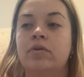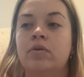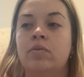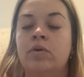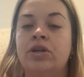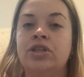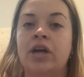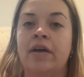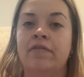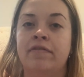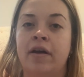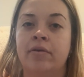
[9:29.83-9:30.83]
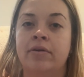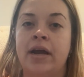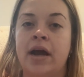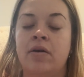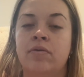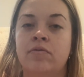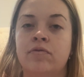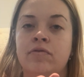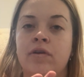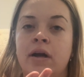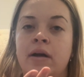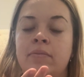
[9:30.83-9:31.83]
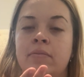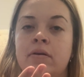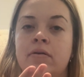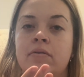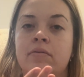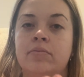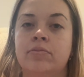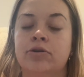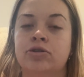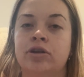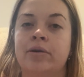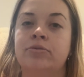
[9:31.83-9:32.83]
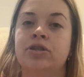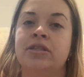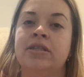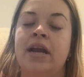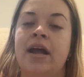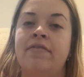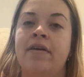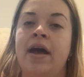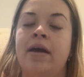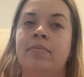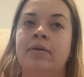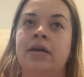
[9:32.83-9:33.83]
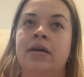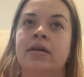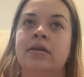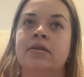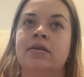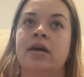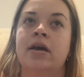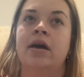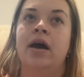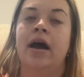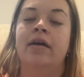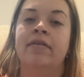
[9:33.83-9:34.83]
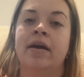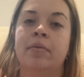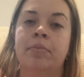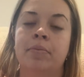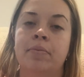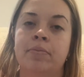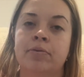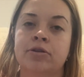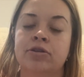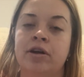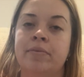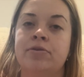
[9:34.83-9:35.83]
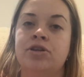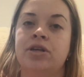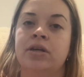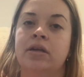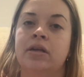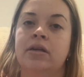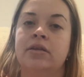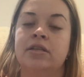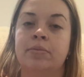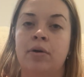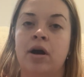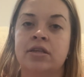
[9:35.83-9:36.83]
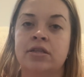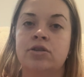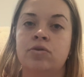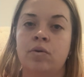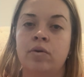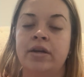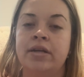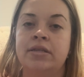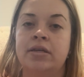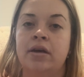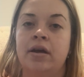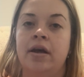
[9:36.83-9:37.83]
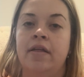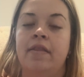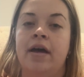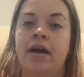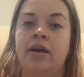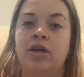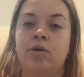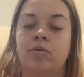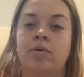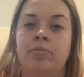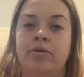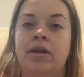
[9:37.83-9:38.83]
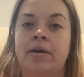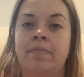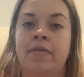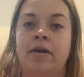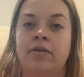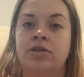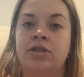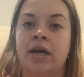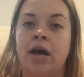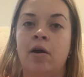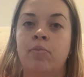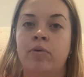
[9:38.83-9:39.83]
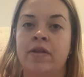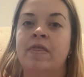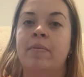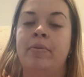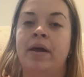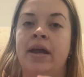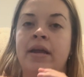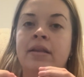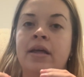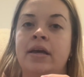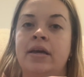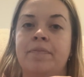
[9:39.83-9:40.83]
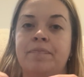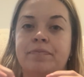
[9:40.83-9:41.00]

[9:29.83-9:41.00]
which I found out from prescriptions that I've had, because I've had prescription suppositories that you would put up there to help with the pain, like